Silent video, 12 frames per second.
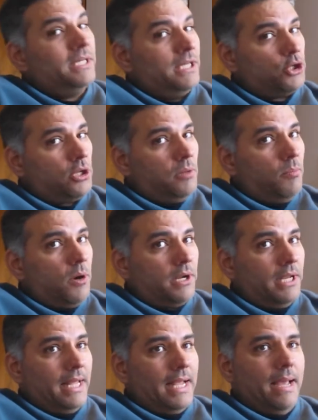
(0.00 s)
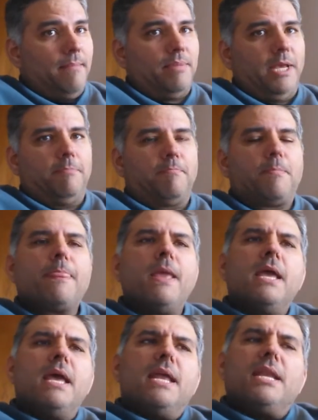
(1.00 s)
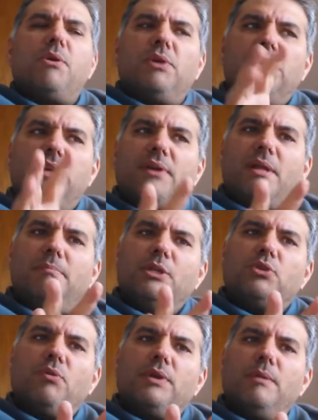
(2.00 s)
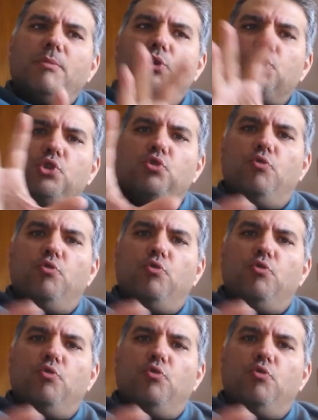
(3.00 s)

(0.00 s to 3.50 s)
a digital marketing campaign? Now here I'll be talking about